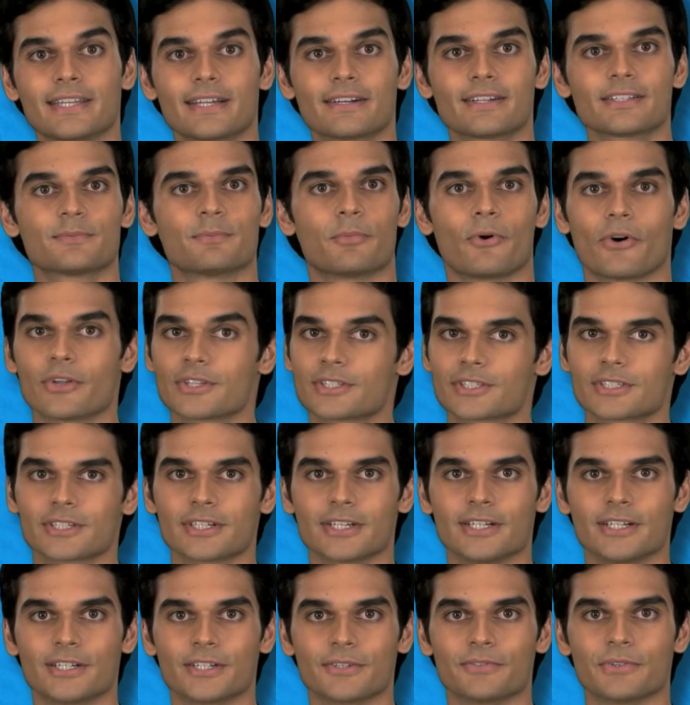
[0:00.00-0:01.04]
there is Monster
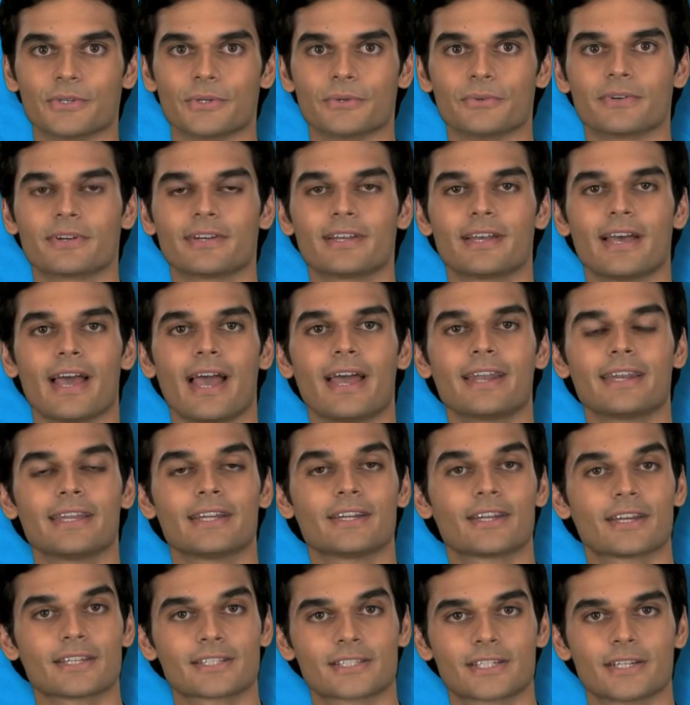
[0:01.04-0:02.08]
Interview and
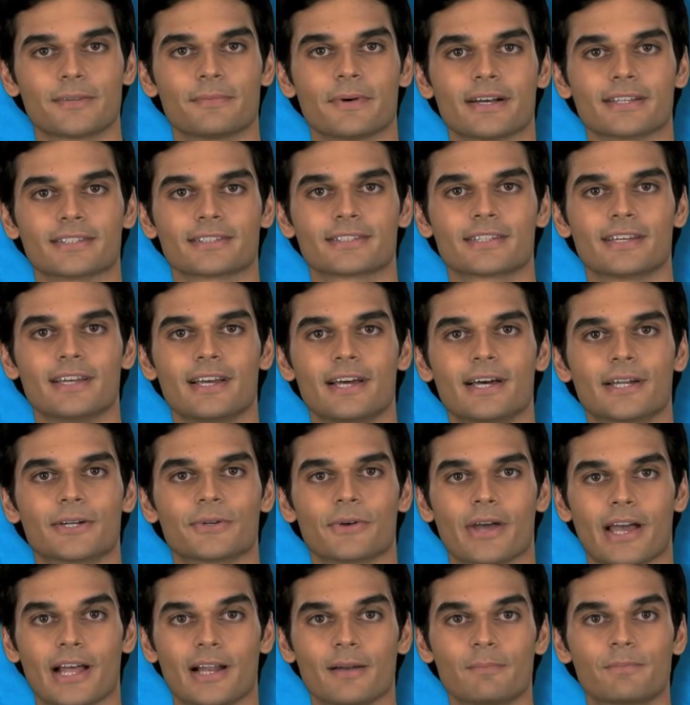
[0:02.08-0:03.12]
Industry Buzz
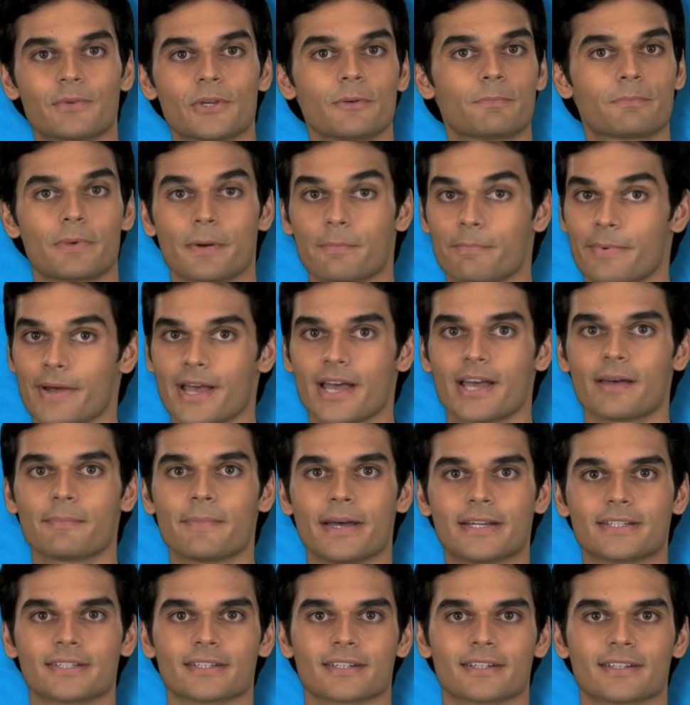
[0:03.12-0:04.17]
to help you prepare
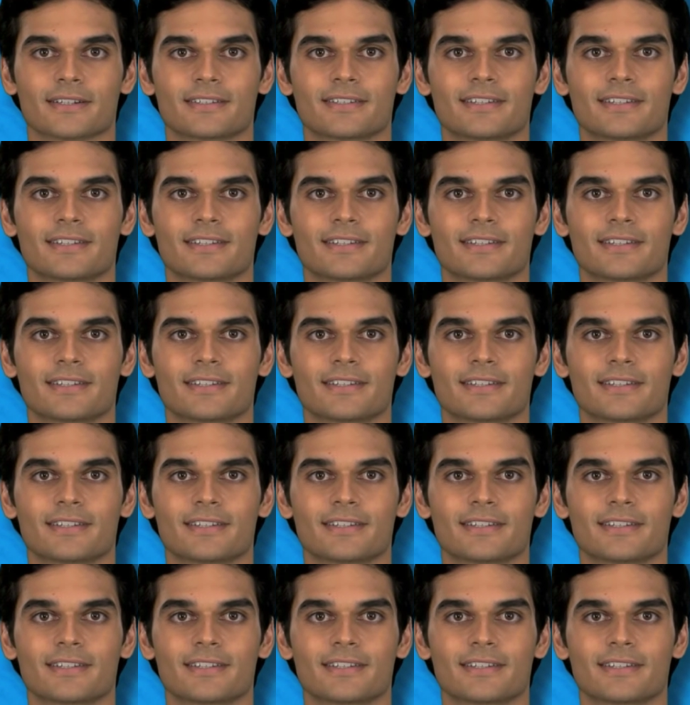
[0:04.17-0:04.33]
better.